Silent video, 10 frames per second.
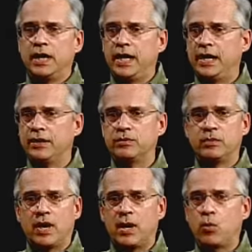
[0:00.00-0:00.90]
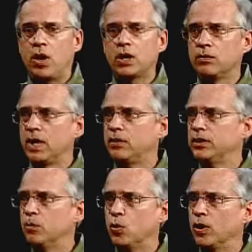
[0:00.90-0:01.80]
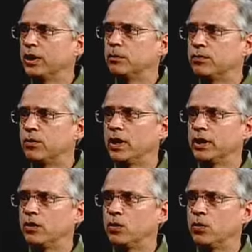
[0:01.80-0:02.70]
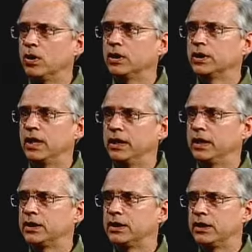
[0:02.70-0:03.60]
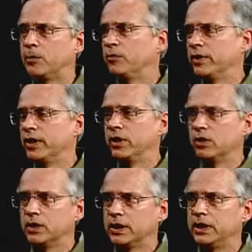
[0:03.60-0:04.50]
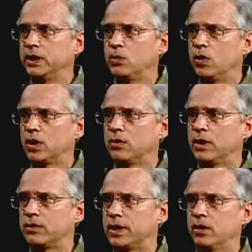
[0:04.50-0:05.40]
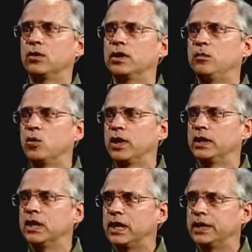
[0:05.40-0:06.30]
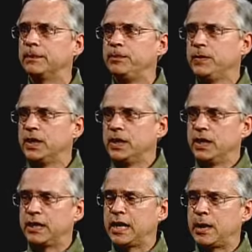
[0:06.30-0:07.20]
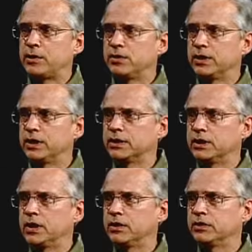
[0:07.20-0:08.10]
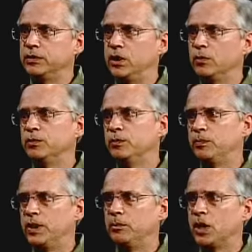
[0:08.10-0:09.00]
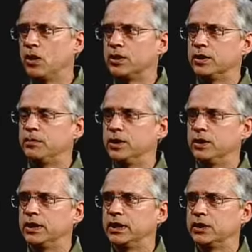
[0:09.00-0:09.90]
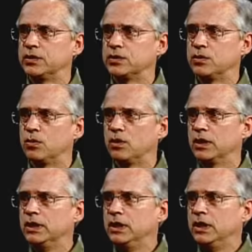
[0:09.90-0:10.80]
And I walk around in the morning before I go to work. I like to get up very early and walk around with that early morning light and capture it, beaming onto the buildings, or